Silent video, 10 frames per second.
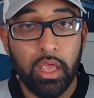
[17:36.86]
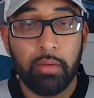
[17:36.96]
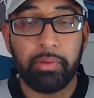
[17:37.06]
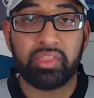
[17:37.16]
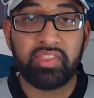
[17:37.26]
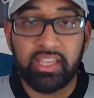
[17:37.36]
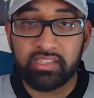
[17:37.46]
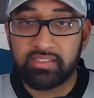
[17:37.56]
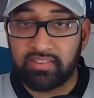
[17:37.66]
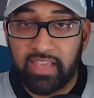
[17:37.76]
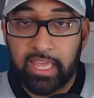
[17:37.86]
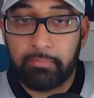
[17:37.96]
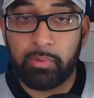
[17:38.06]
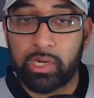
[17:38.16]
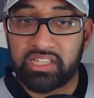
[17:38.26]
But this team,
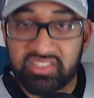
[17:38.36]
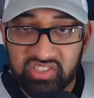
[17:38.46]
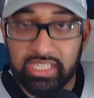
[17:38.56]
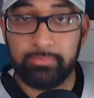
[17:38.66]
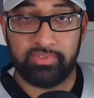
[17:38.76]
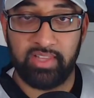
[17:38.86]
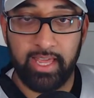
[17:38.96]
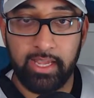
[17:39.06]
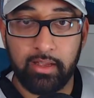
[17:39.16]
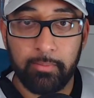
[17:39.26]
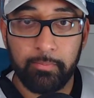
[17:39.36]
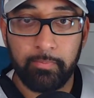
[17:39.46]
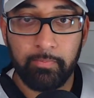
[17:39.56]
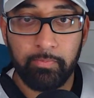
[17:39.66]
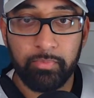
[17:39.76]
what it seems like,
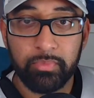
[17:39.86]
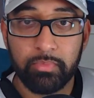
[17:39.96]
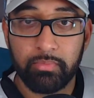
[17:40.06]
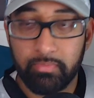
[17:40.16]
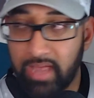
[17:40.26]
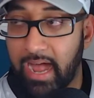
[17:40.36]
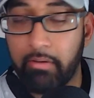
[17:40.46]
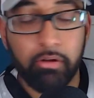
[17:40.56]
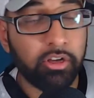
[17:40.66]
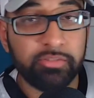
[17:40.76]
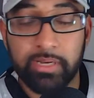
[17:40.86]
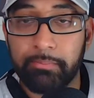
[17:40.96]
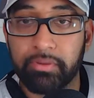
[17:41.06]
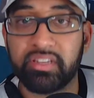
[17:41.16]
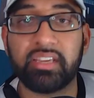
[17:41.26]
Howie Roseman in
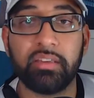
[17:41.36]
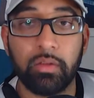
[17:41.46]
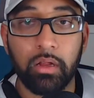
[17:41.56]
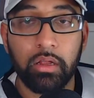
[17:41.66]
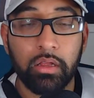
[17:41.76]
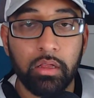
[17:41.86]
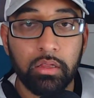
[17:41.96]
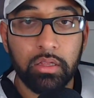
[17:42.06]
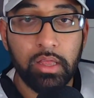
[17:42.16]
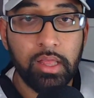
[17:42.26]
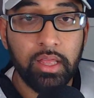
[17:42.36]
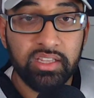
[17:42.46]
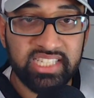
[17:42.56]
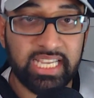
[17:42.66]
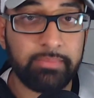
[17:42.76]
particular,
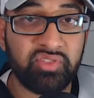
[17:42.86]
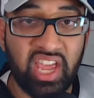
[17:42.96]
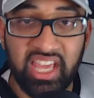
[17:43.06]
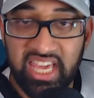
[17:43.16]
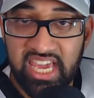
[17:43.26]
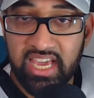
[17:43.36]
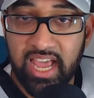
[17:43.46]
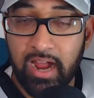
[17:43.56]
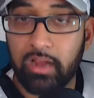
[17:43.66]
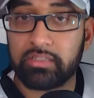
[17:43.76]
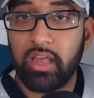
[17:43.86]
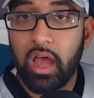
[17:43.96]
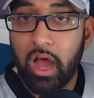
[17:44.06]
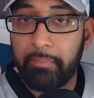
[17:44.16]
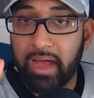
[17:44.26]
seems like he cares
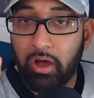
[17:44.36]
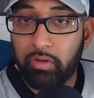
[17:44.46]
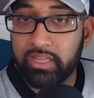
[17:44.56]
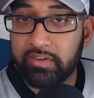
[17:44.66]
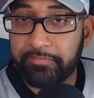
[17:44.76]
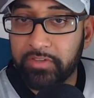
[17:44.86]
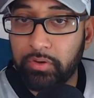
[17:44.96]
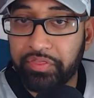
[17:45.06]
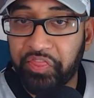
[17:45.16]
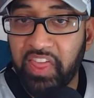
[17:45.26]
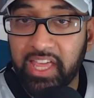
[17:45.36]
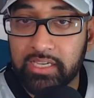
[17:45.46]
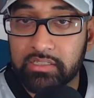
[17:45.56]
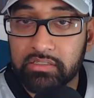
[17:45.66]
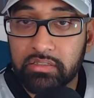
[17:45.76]
about only a few
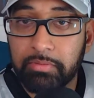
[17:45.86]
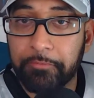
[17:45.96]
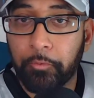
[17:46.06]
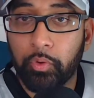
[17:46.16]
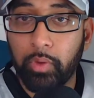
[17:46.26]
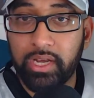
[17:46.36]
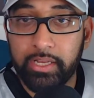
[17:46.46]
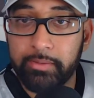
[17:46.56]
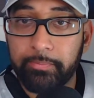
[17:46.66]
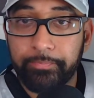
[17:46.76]
things before winning.